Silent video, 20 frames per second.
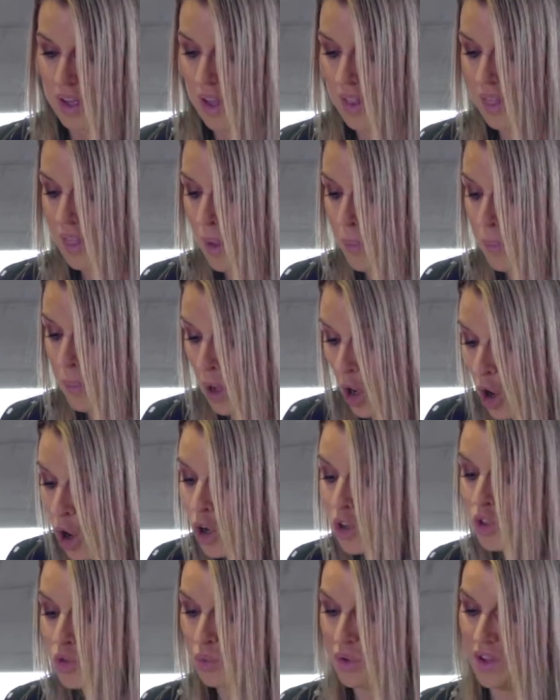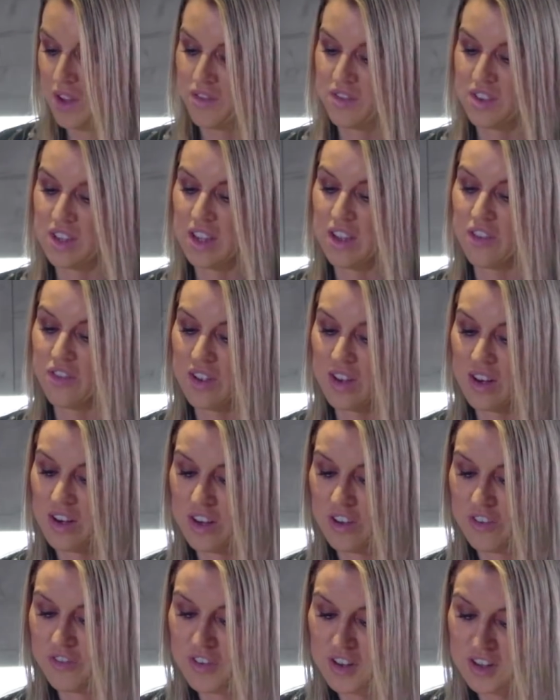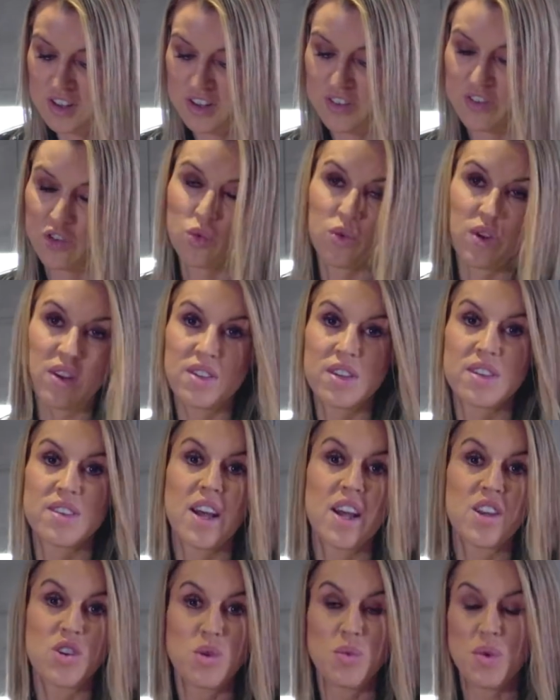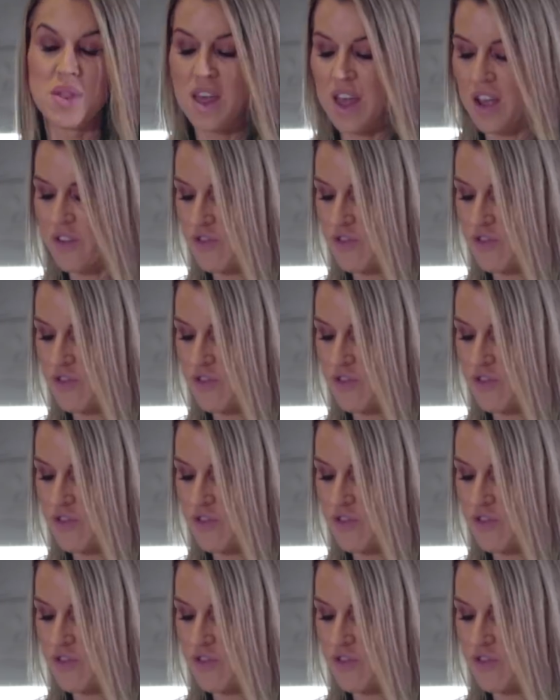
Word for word: And then, because we have to give it a festive twist, as I do with